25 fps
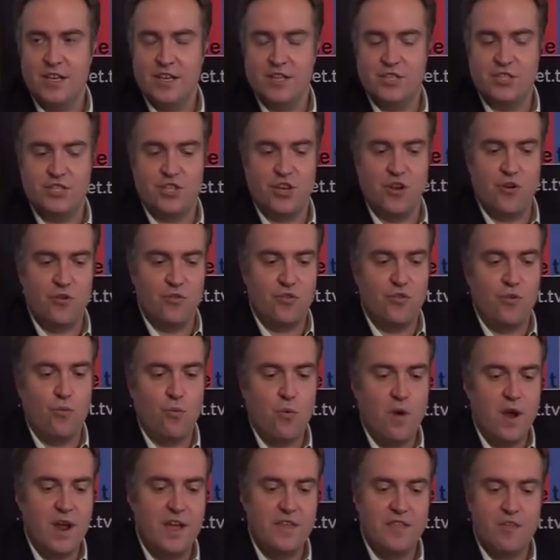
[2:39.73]
So the
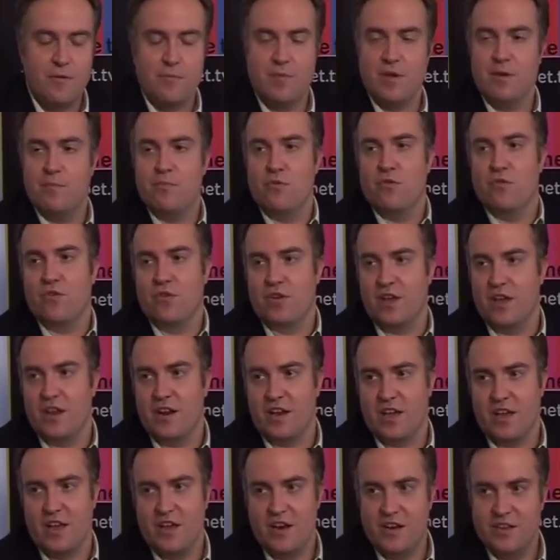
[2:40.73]
way that people are
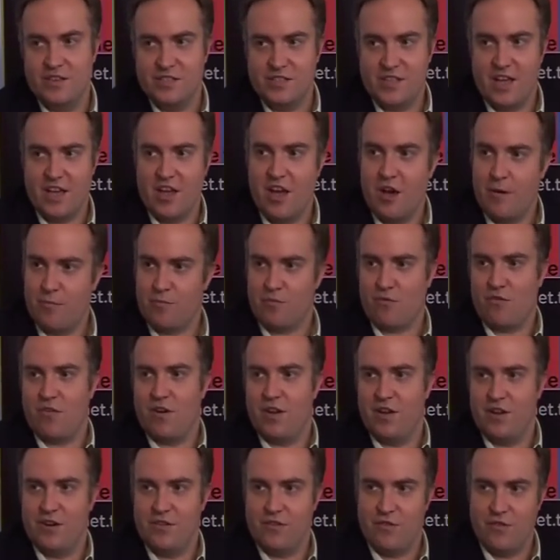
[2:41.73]
getting it is they
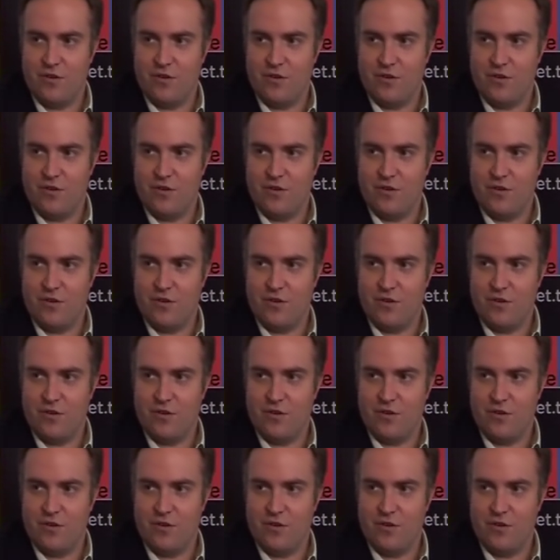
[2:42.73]
upgrade